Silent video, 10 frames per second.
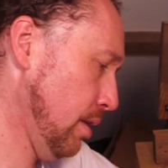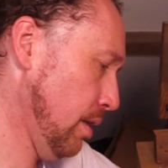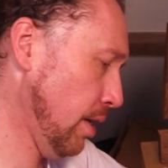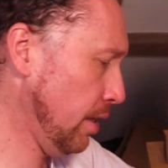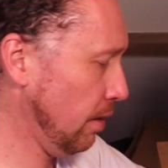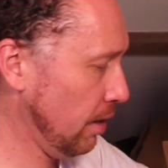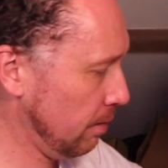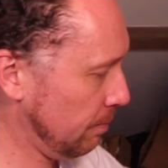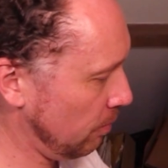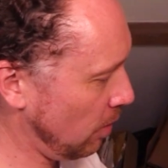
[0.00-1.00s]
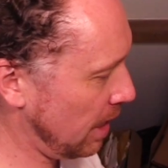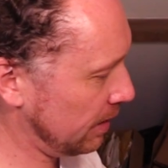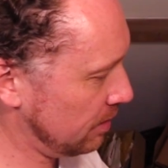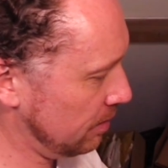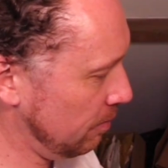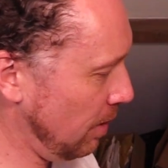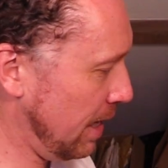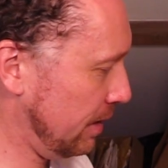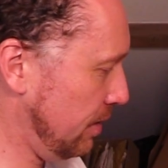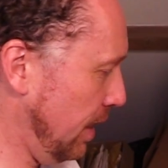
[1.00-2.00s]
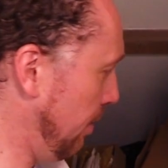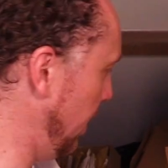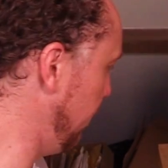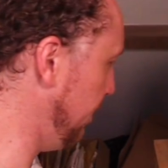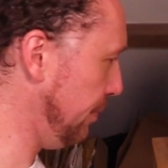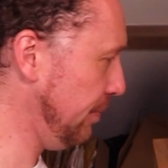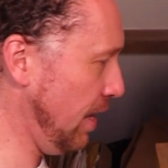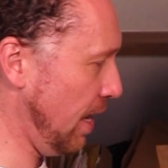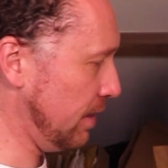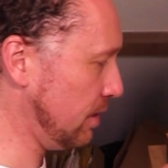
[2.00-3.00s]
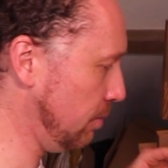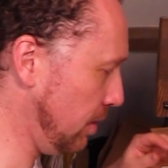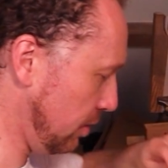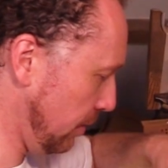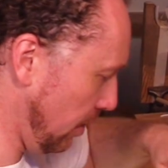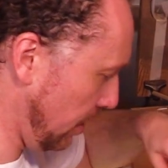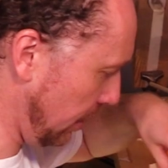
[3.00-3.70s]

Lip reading: Oh, I don't know. Wax. Wax. Anyway, next. What else have we got in